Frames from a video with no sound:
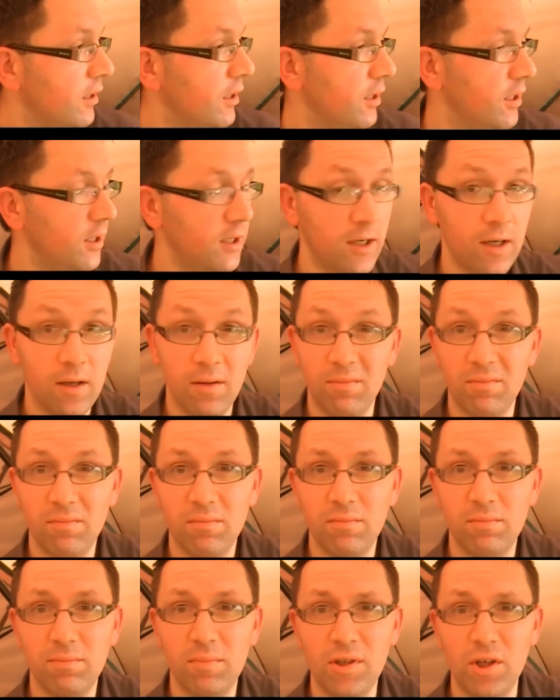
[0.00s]
Been
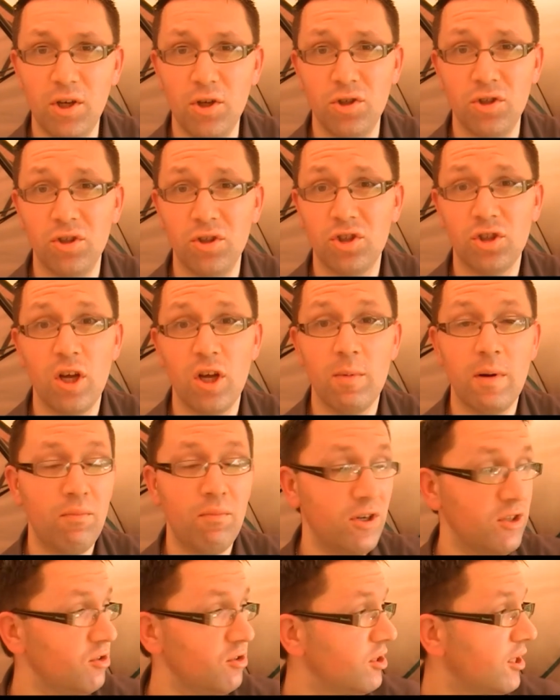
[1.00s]
using the snowman
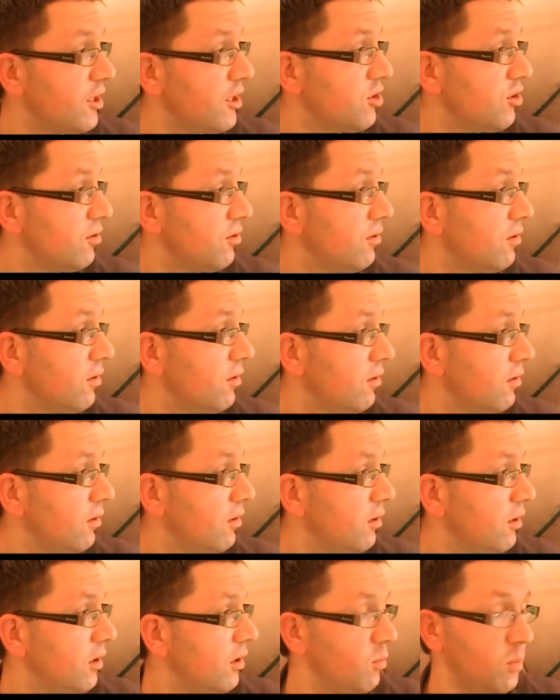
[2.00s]
presentation
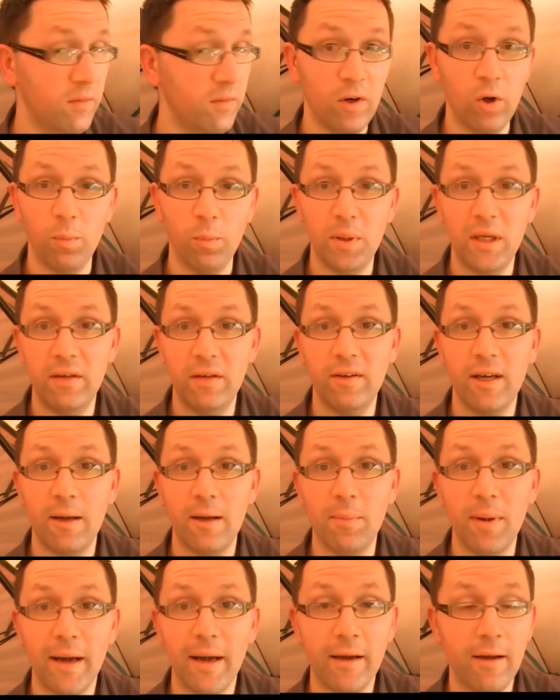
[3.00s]
with a little
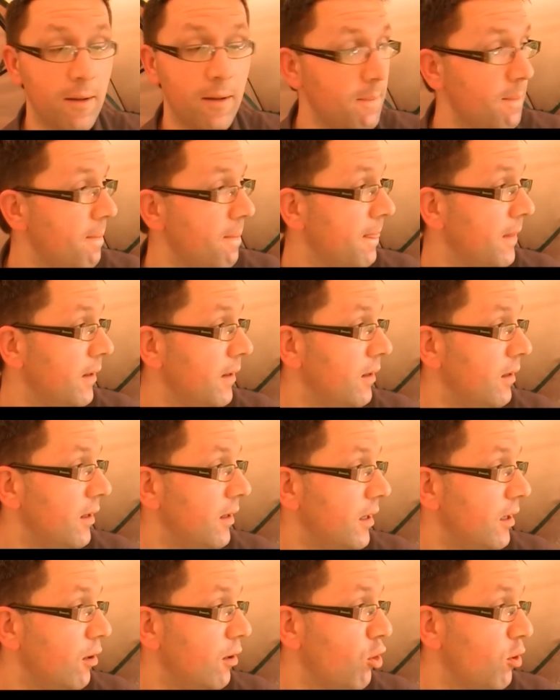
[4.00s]
PVA bag
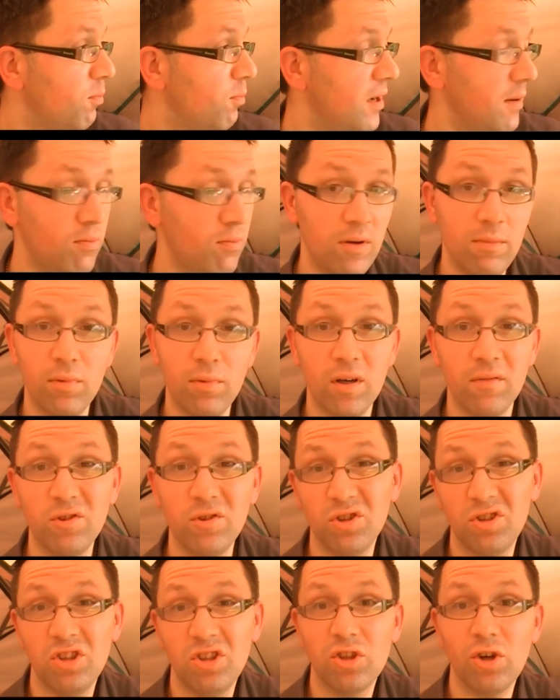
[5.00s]
and a light pepper in, but I've
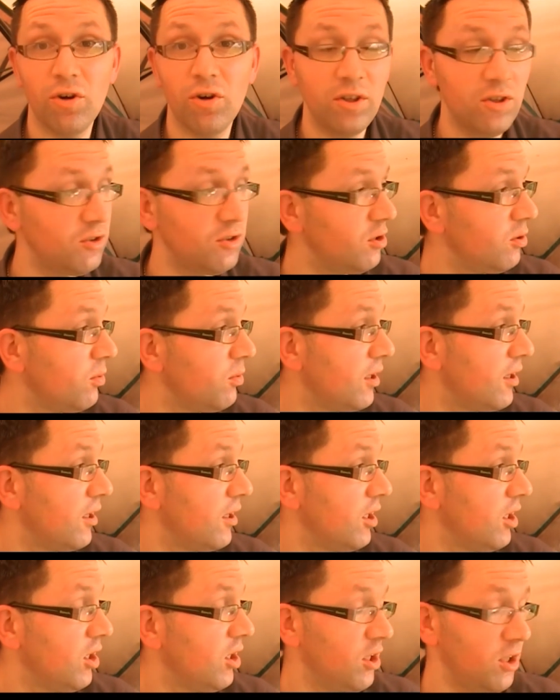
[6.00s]
just decided to
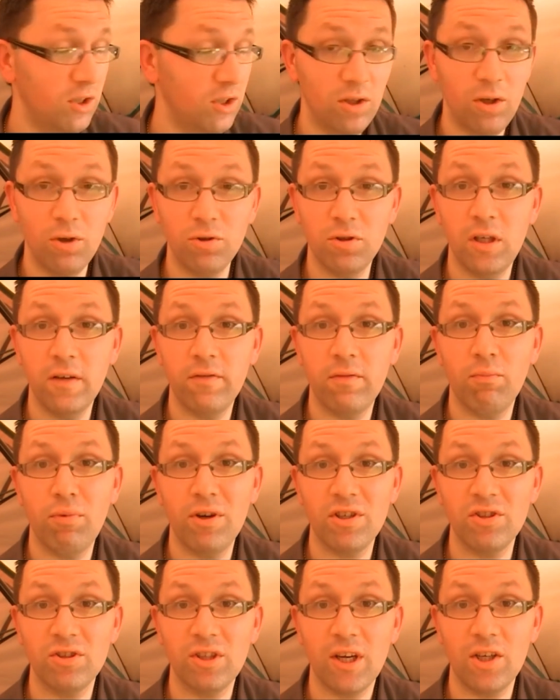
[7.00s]
use a different
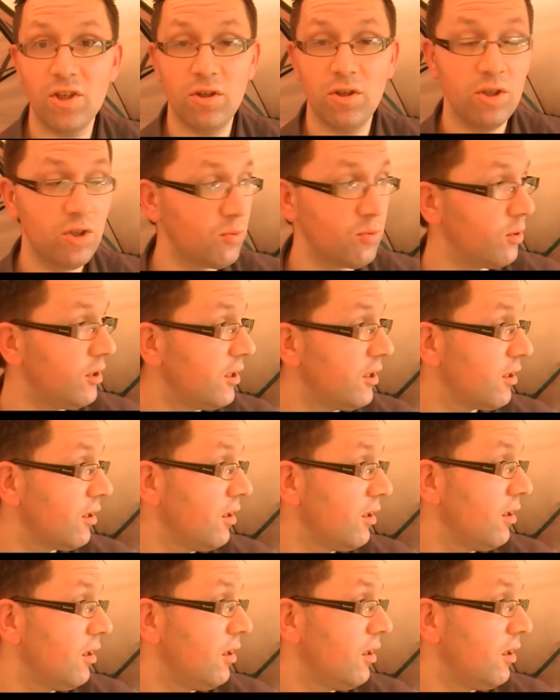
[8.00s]
presentation this week,
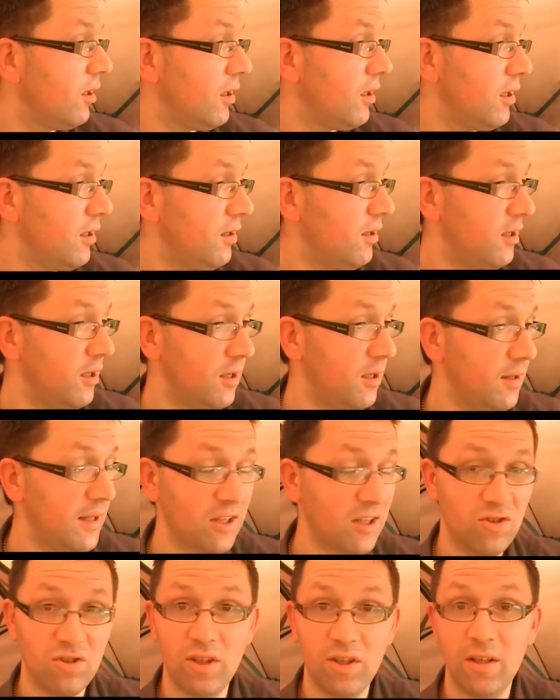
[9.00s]
and
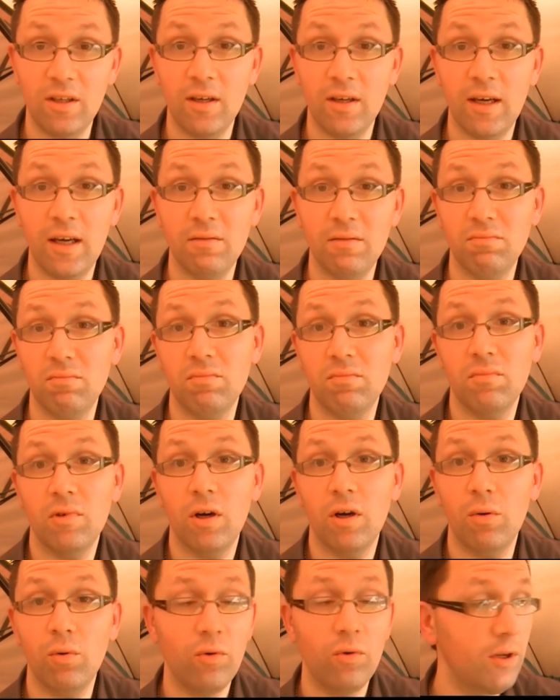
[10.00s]
that's the
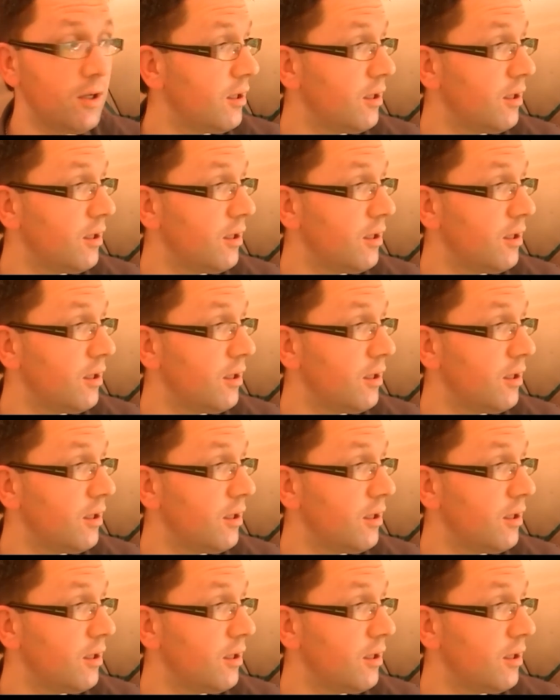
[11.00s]
old